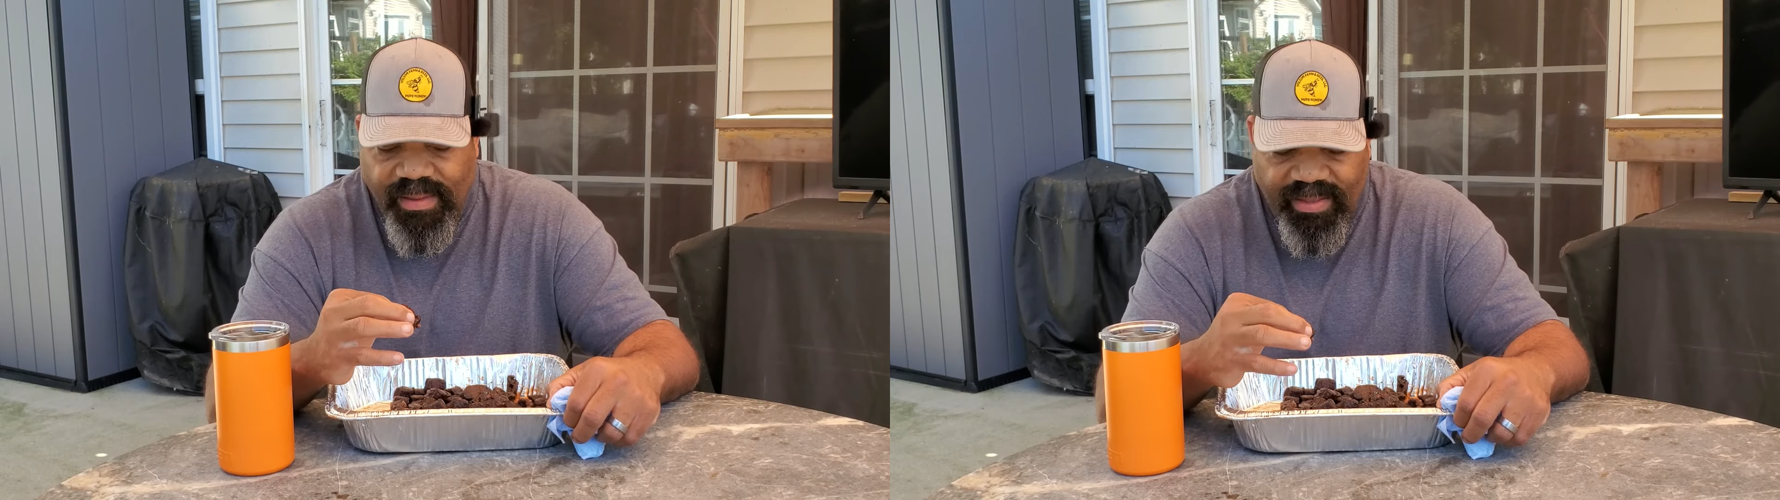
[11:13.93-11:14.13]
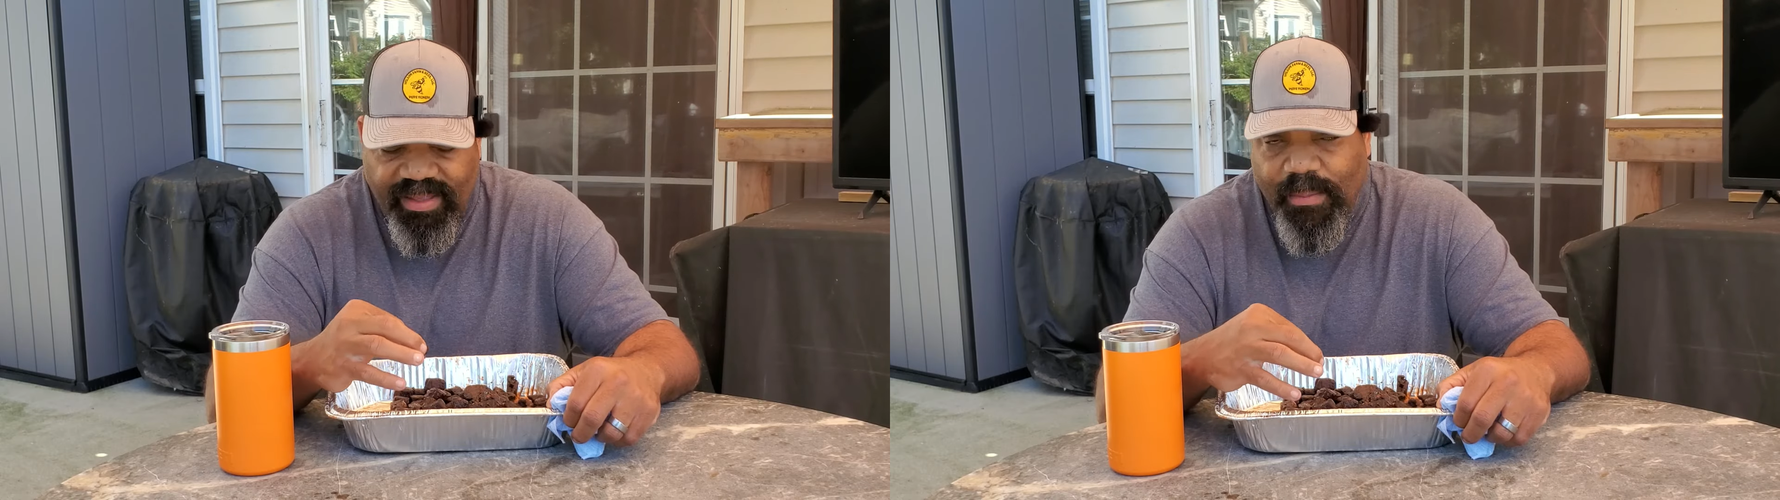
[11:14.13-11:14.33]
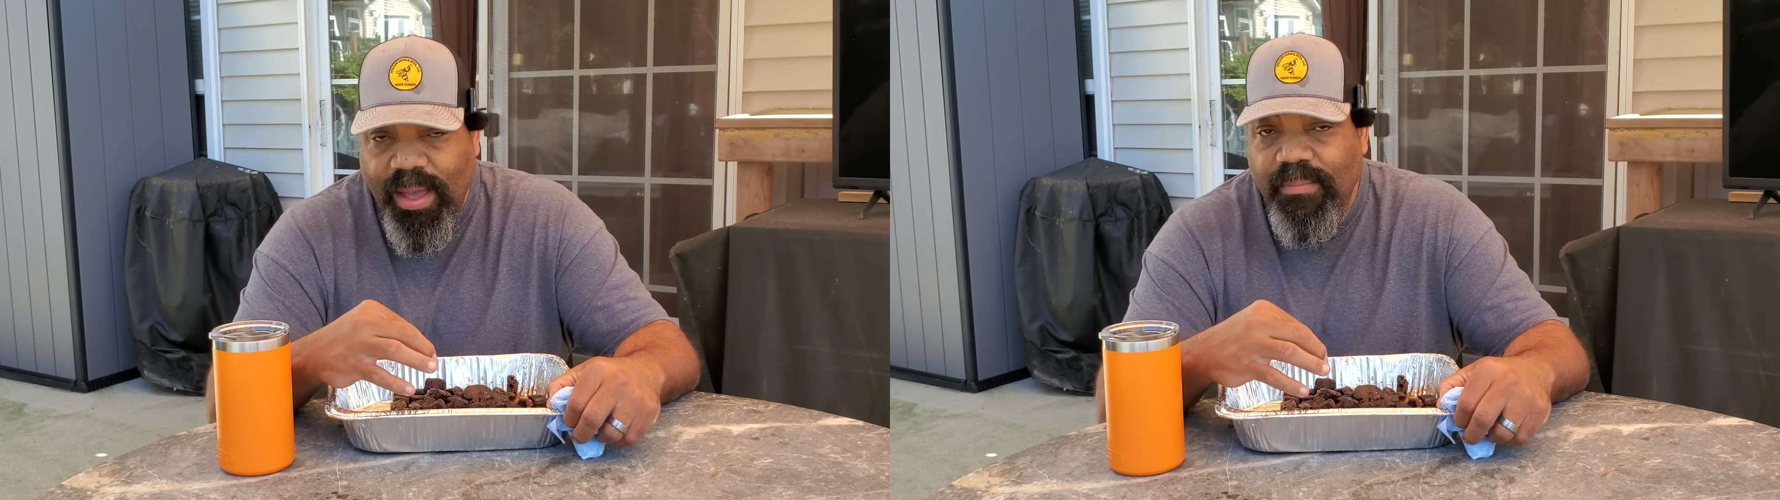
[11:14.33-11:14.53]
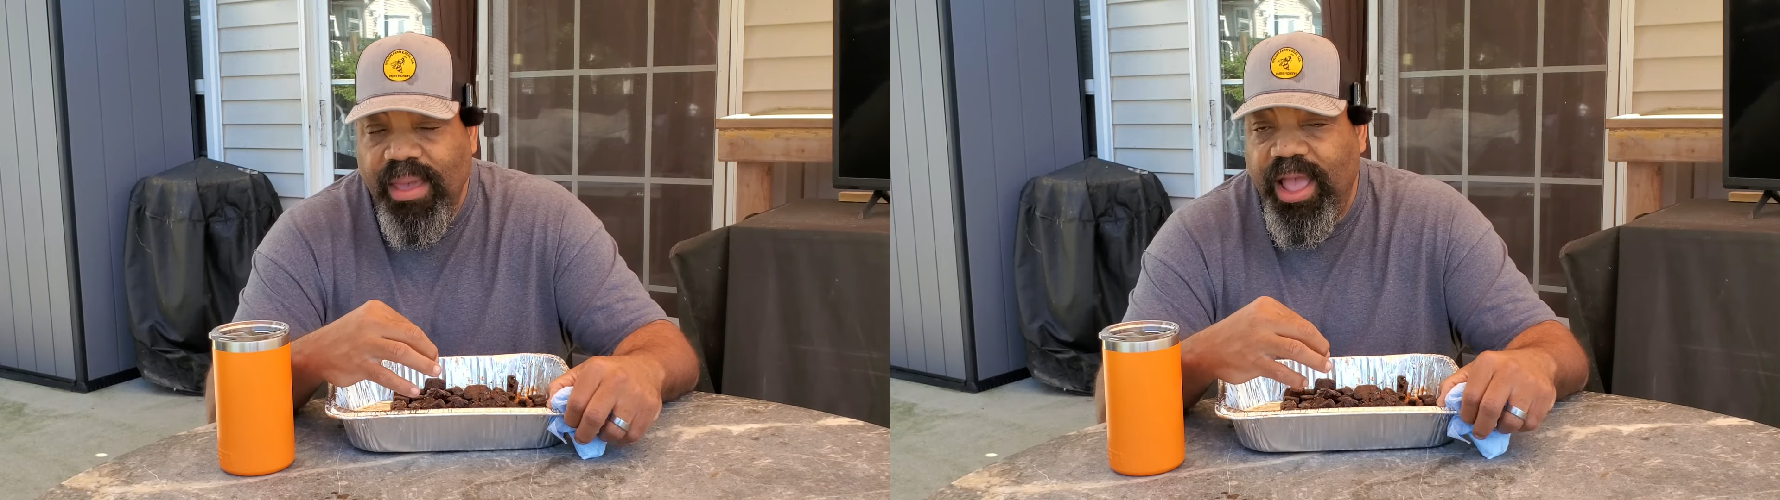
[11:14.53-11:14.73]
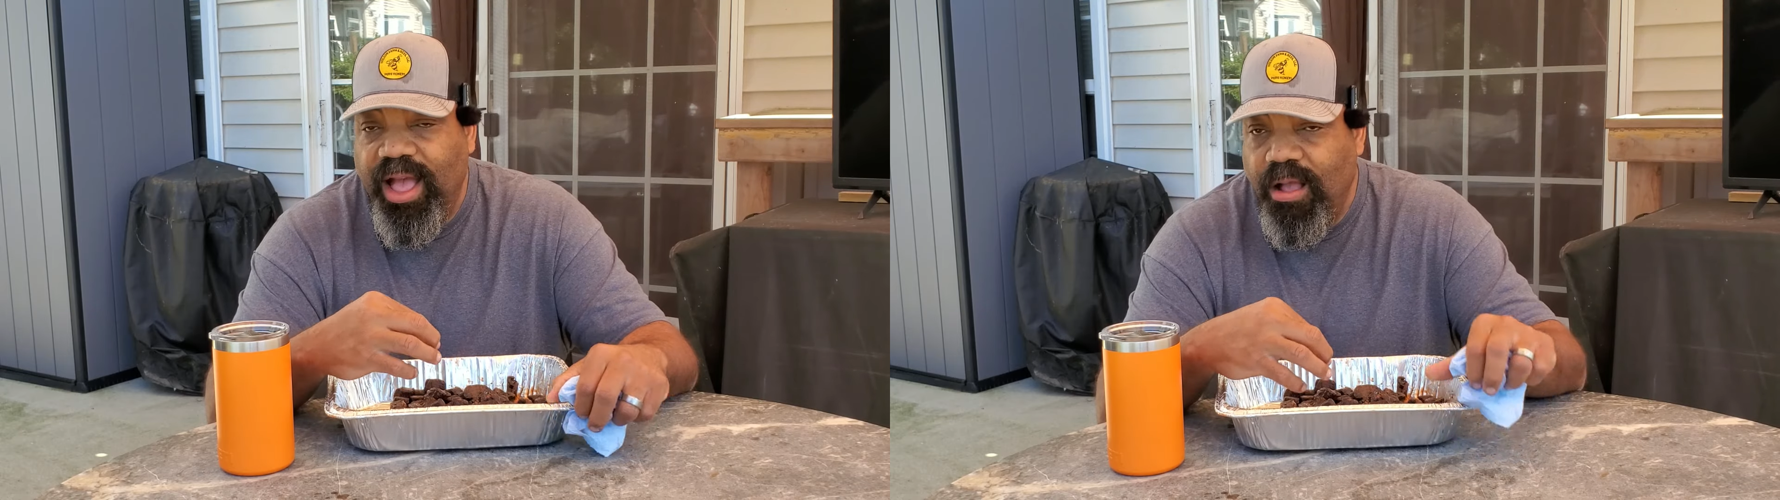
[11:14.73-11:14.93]
Next time I
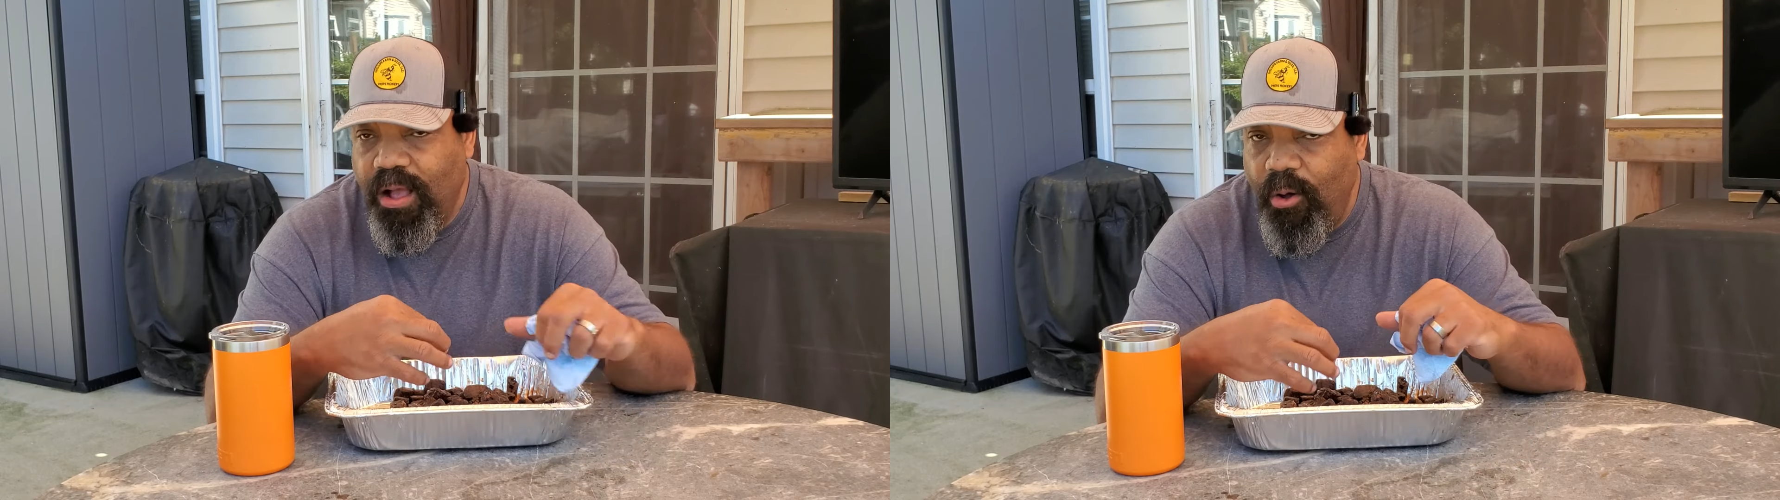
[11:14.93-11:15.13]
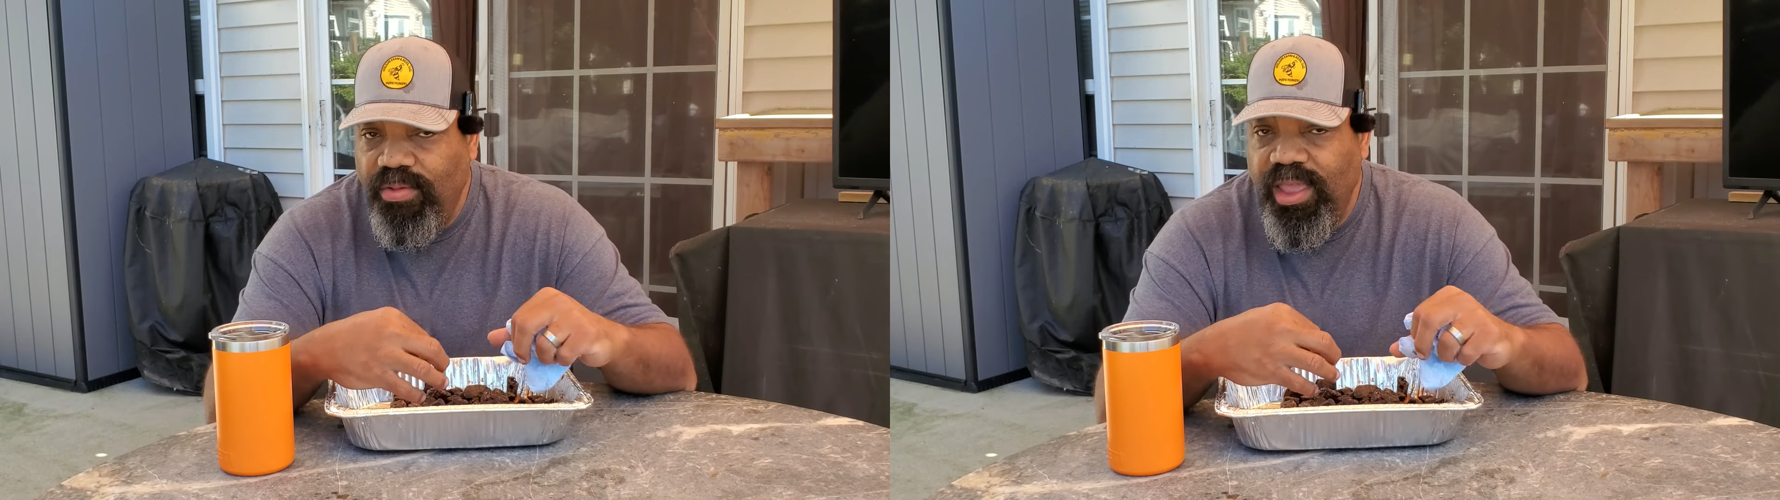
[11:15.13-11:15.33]
make, coat